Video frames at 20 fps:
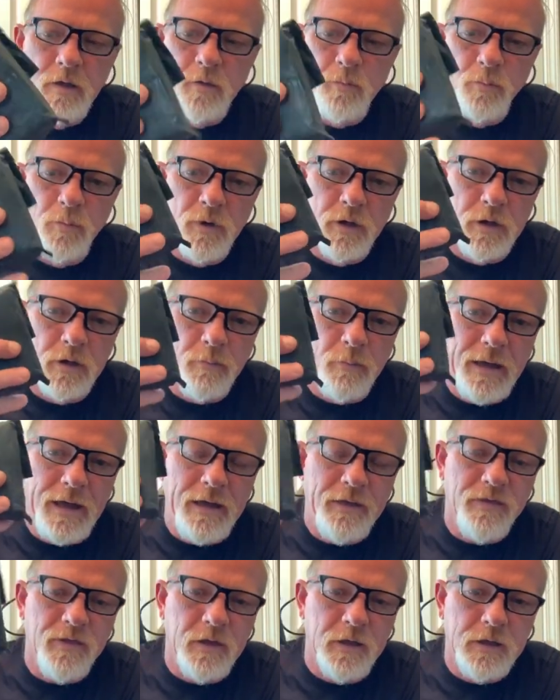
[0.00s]
But in
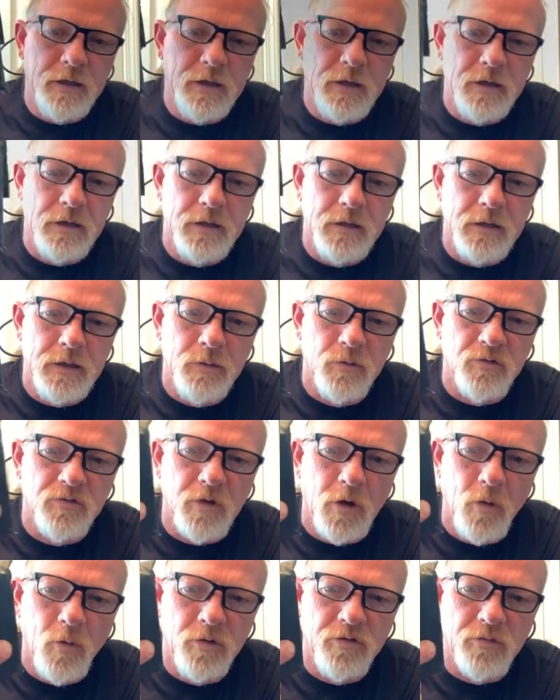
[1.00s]
my thinking, it was
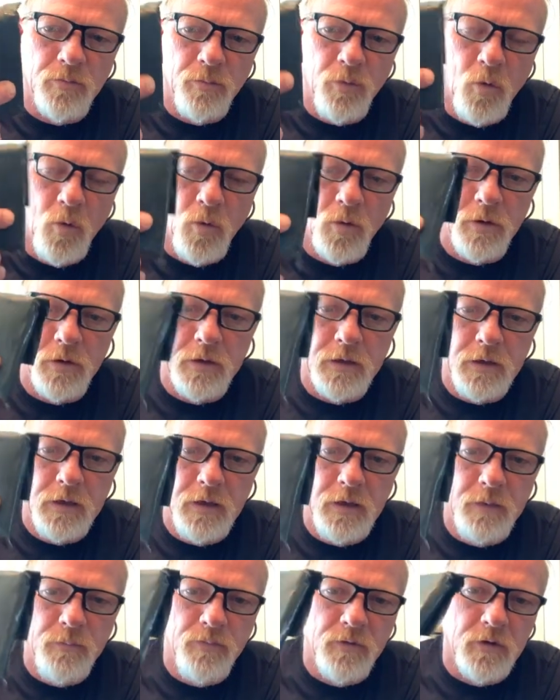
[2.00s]
always important to
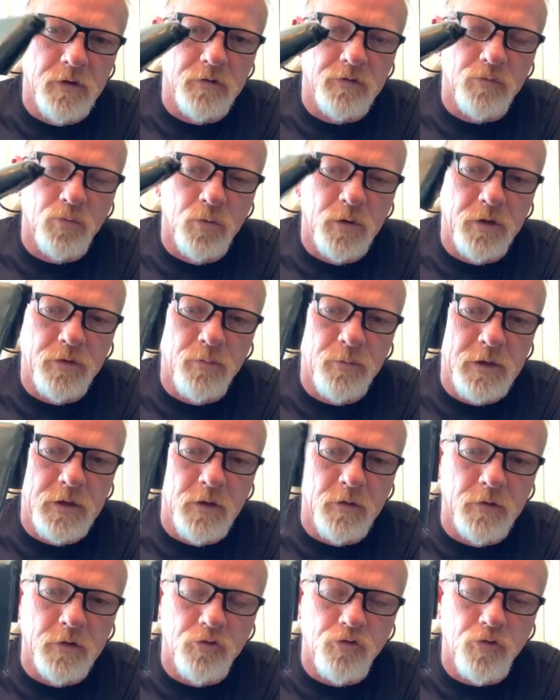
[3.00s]
keep this with me
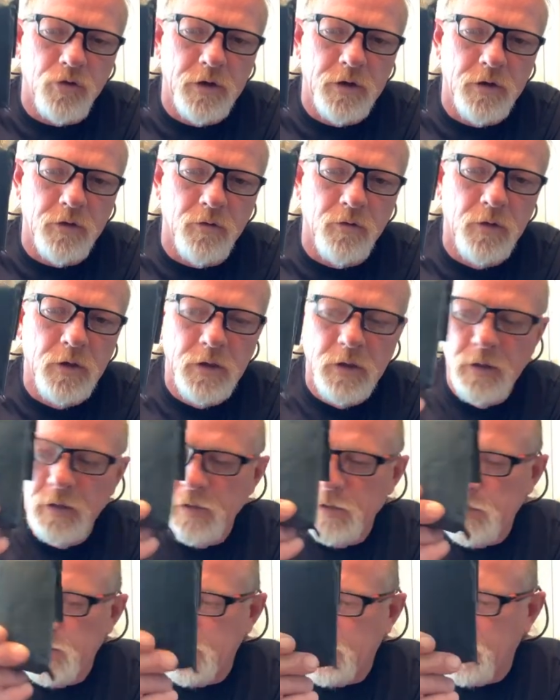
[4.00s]
on the trail
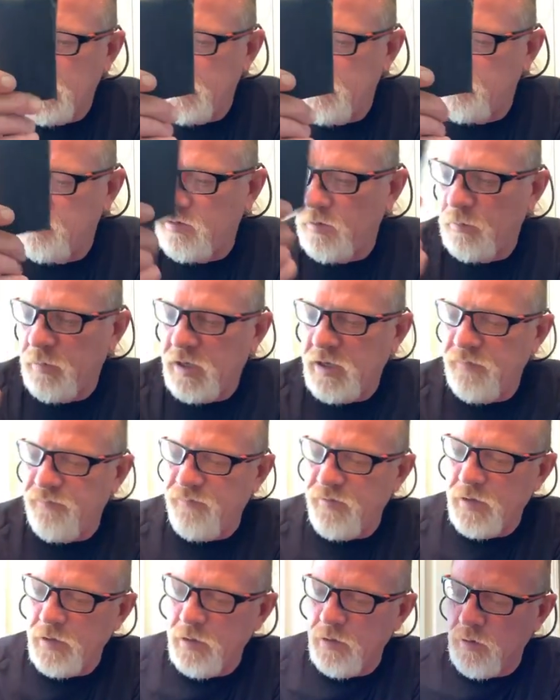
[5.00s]
in case somebody
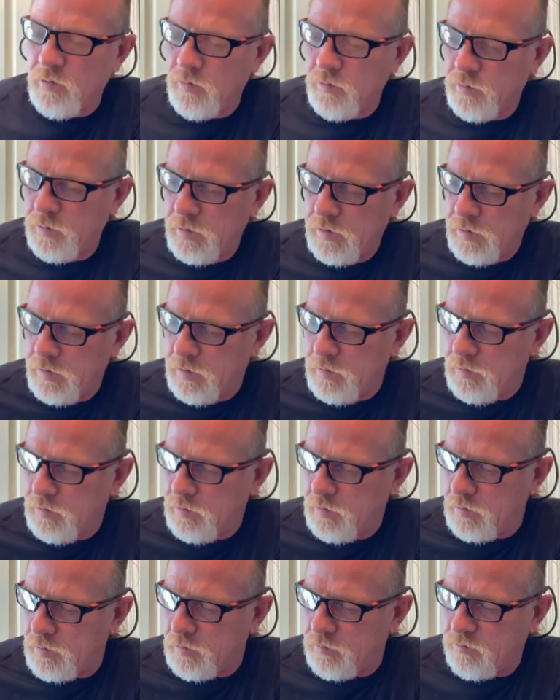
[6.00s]
fell and
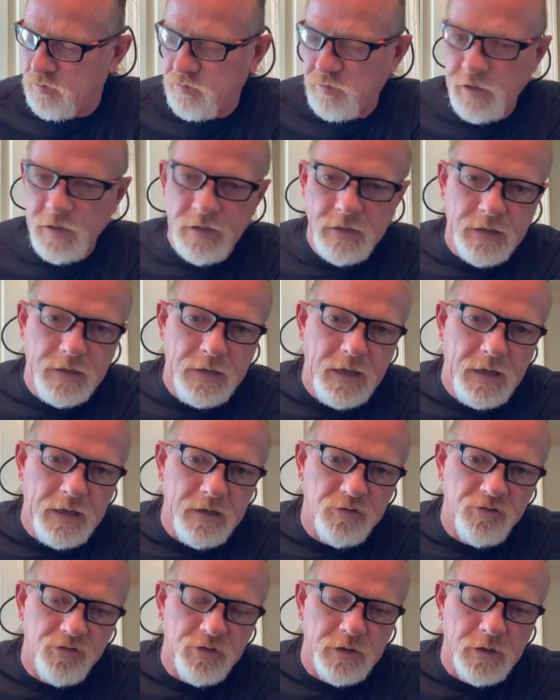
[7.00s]
just had a
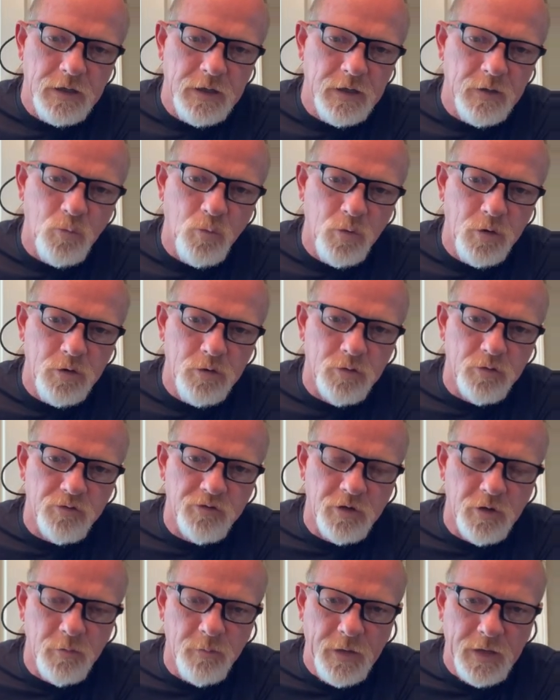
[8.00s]
gashing head wound or
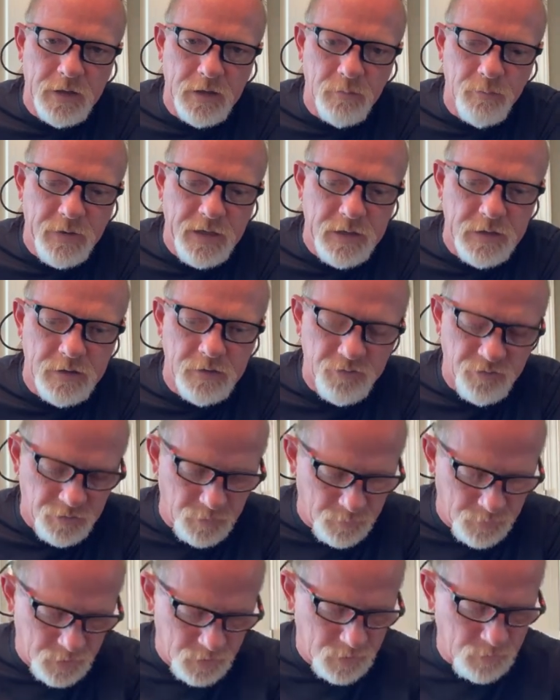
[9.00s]
something. I could bandage
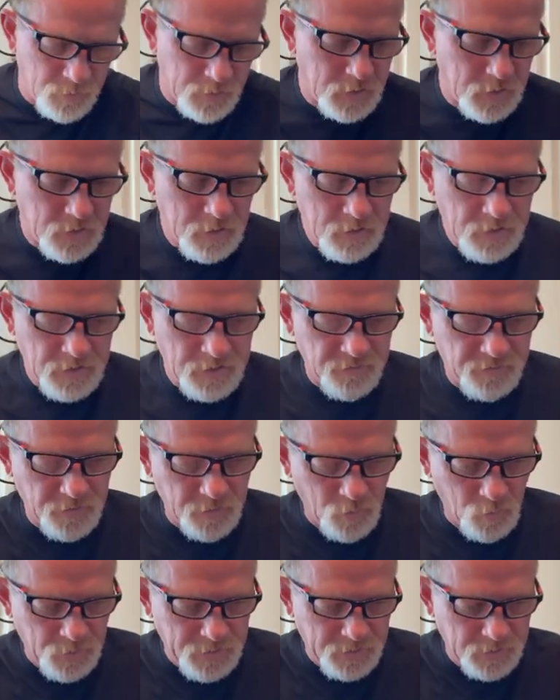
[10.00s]
them up
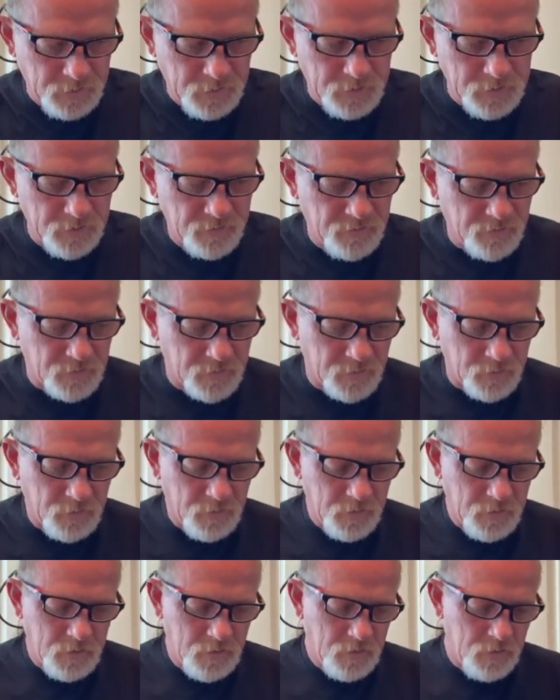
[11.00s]
until we could get to
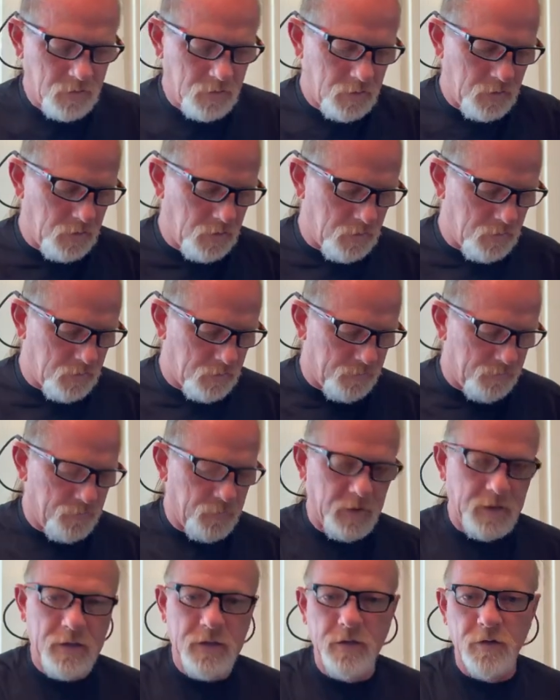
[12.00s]

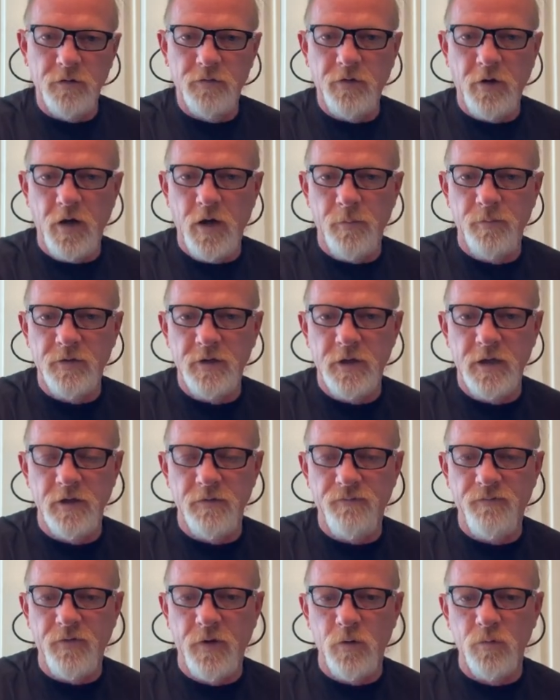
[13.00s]
a hilltop to
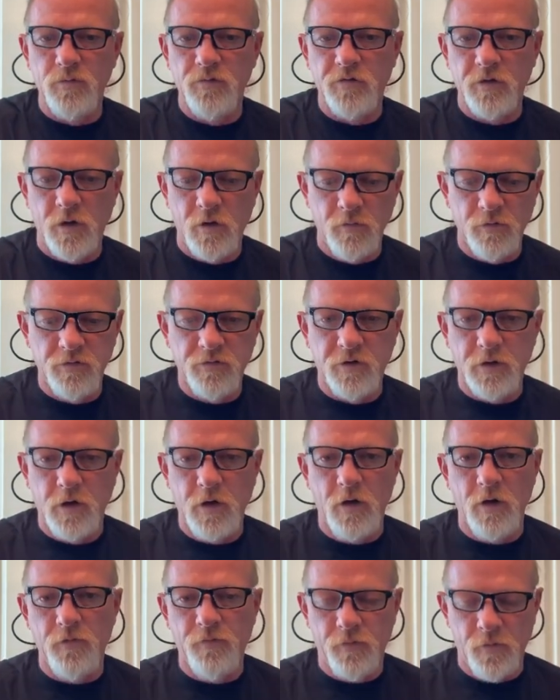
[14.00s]
get phone service to
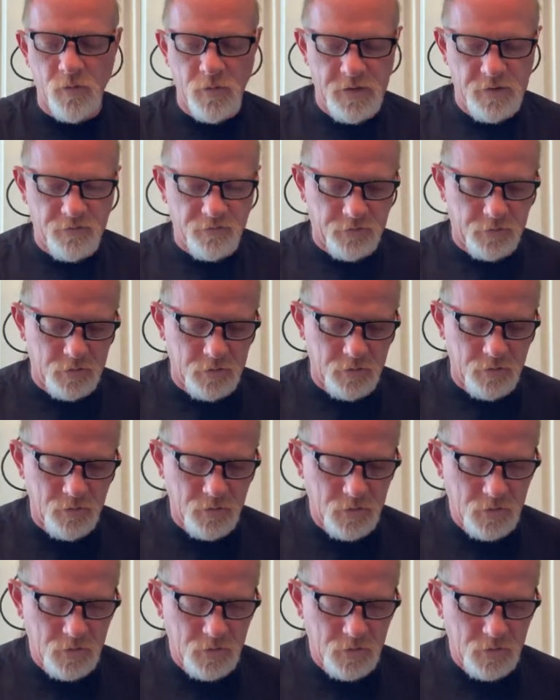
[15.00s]
call for rescue.